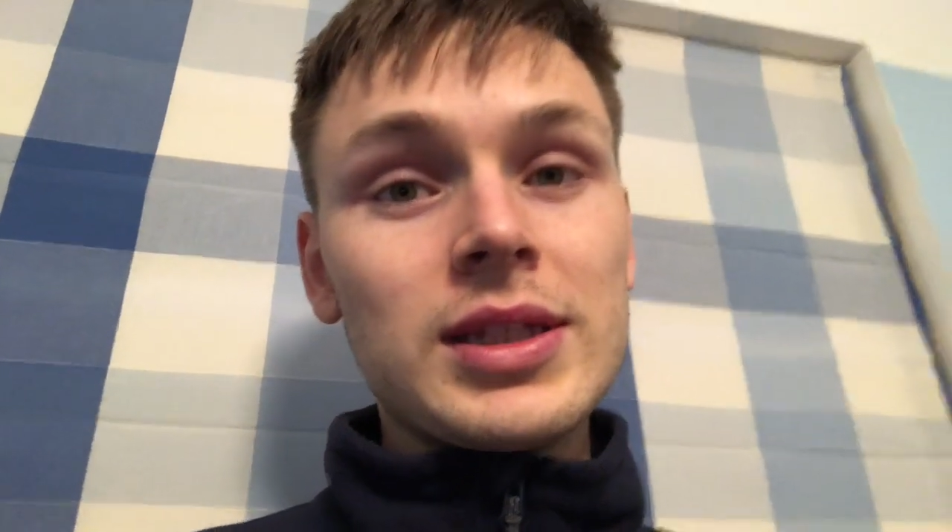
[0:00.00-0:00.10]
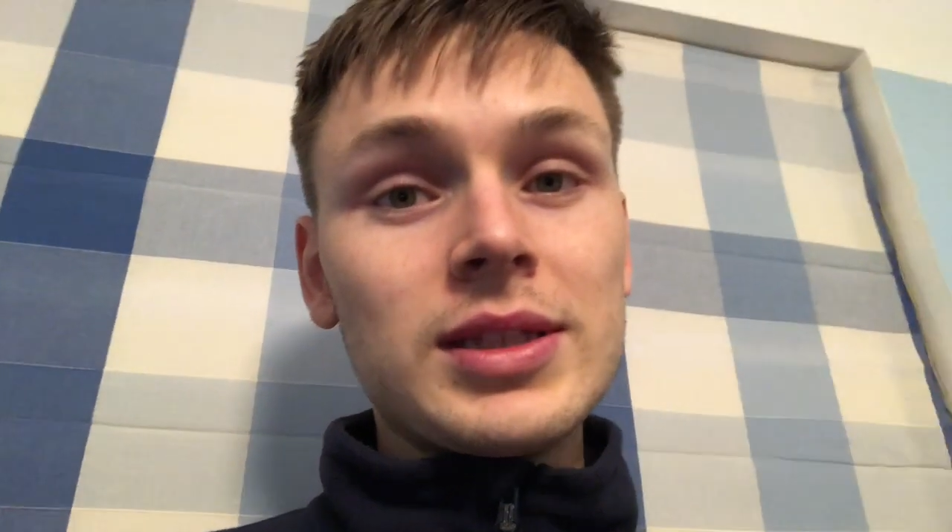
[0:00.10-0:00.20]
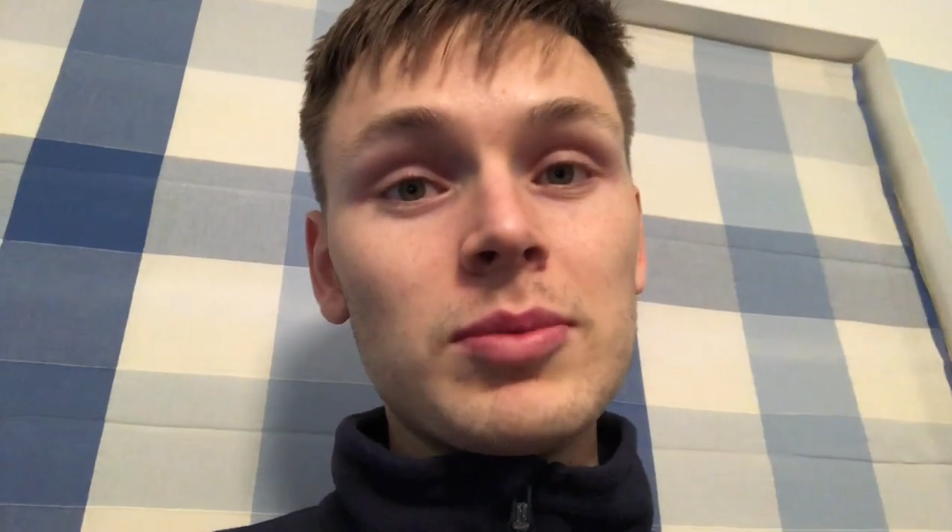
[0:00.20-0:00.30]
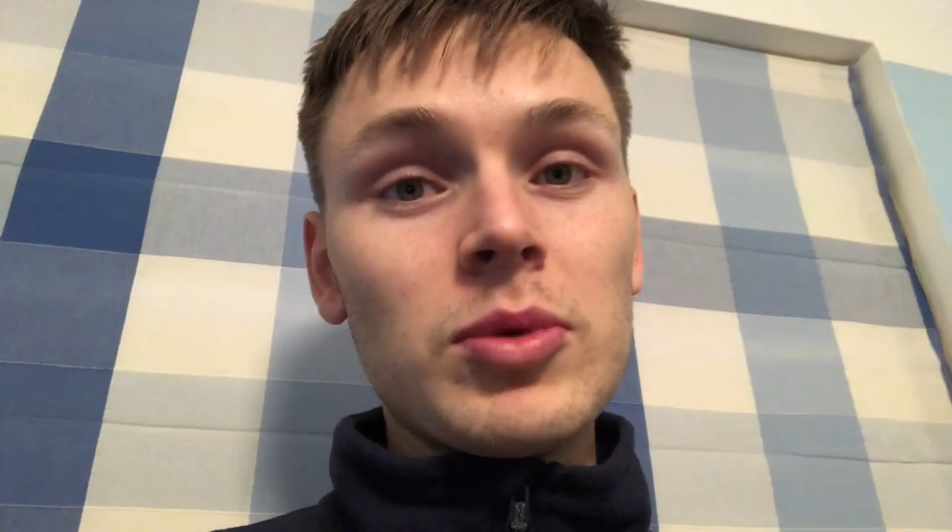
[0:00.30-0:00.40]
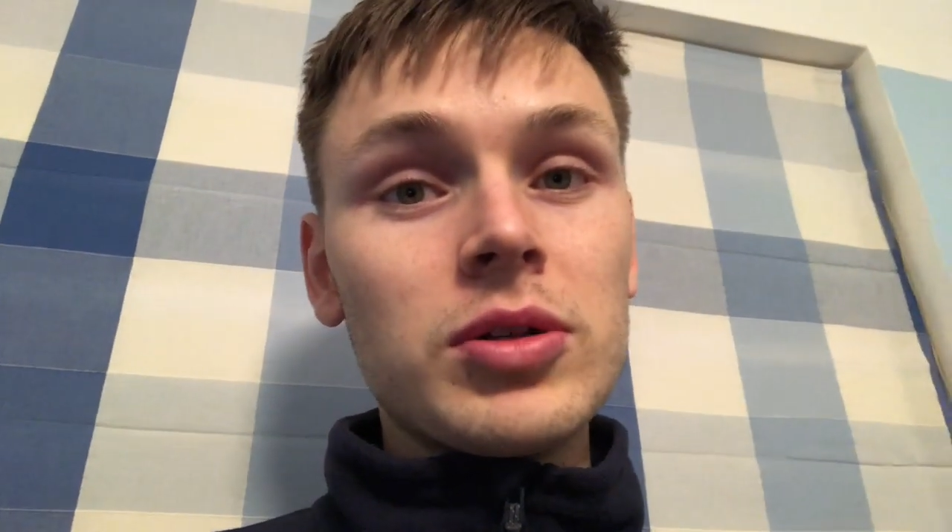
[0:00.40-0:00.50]

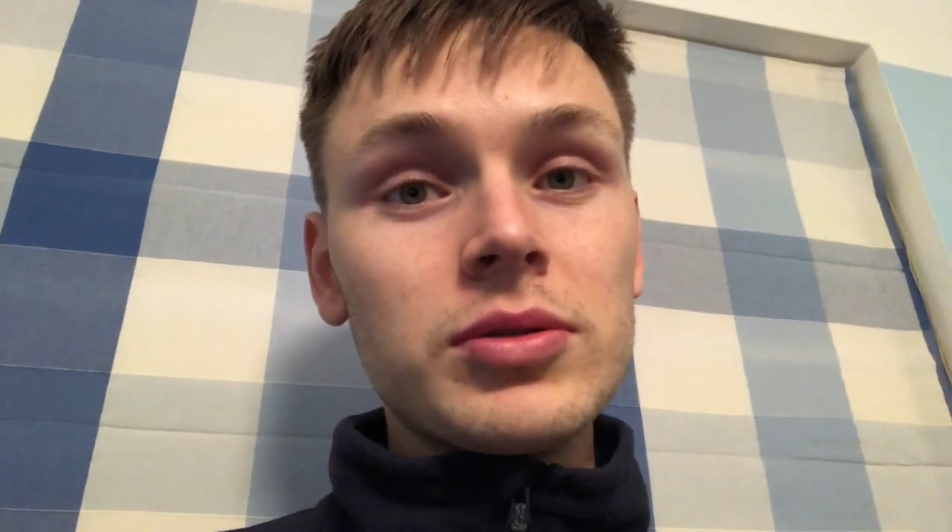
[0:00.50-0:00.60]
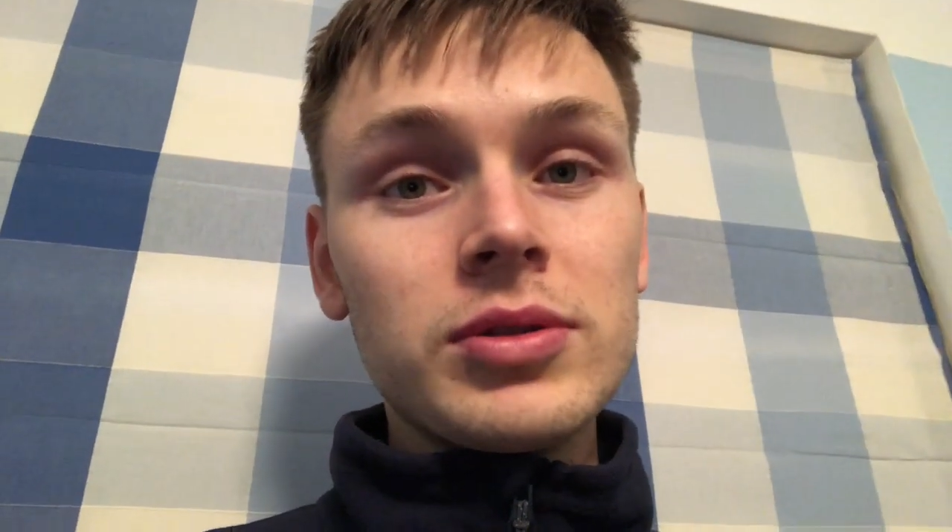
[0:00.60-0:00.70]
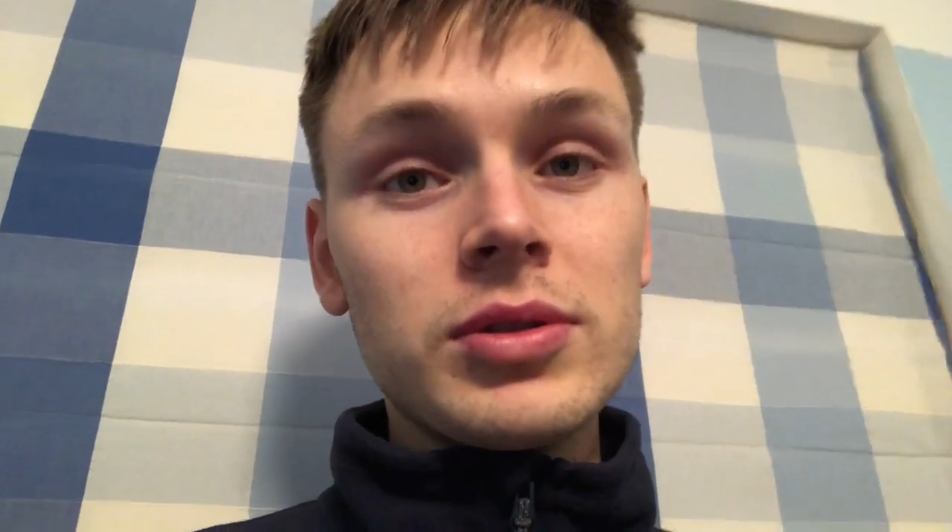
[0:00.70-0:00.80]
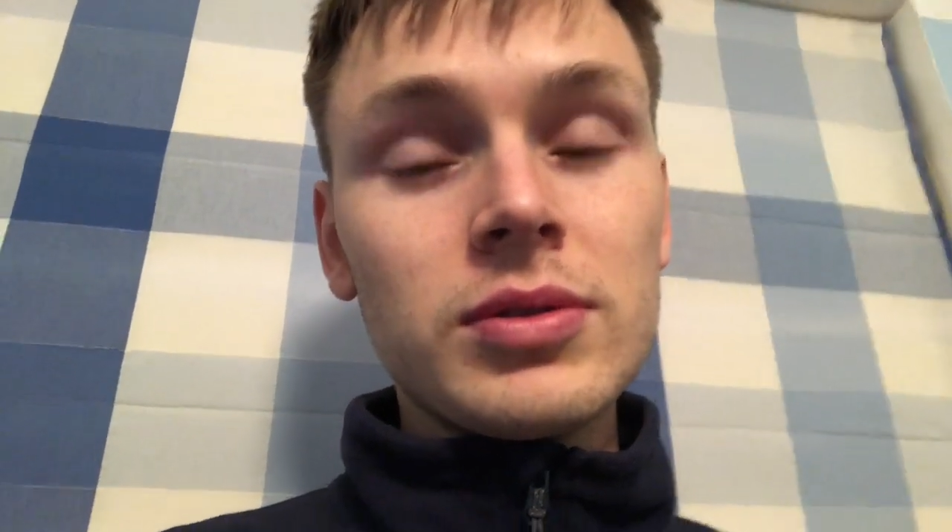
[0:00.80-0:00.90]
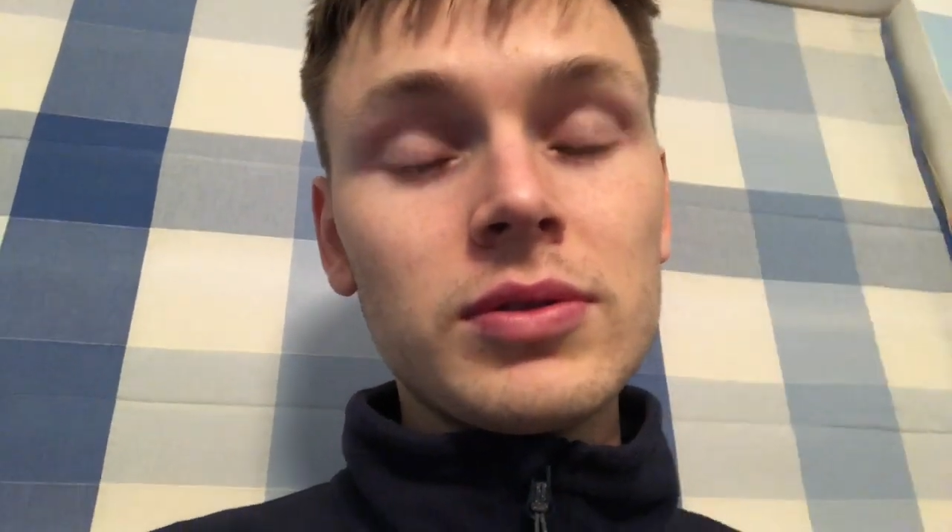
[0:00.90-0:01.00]
80
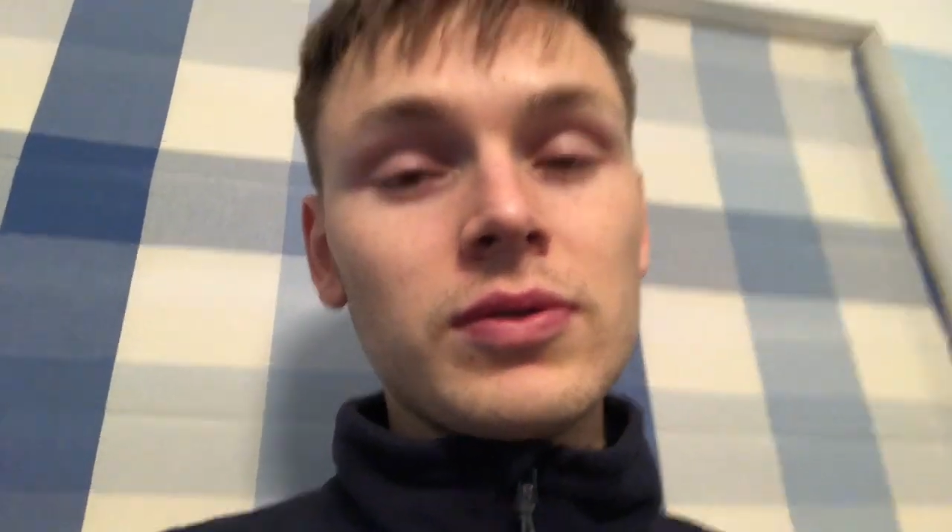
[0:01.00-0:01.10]
miles